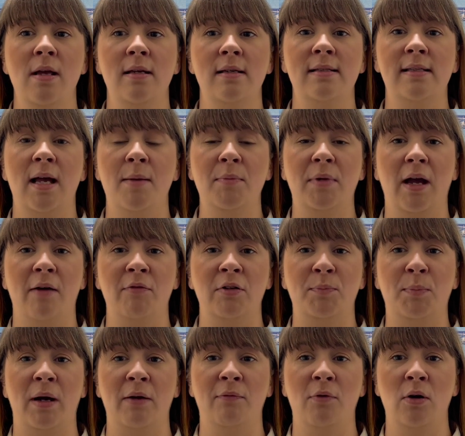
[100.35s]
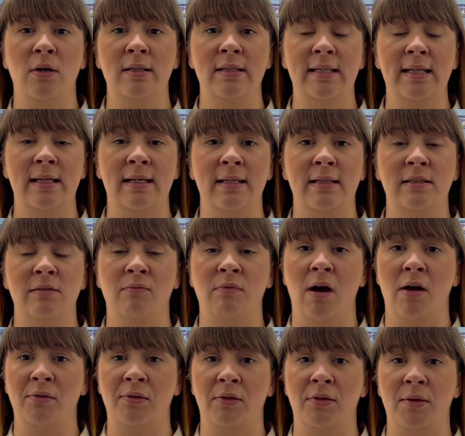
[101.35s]
some covered by volunteers
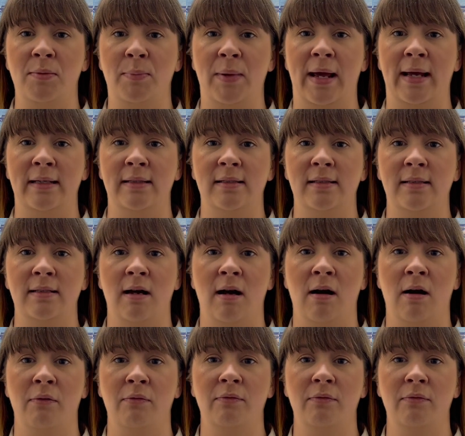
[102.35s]
rather than paid staff.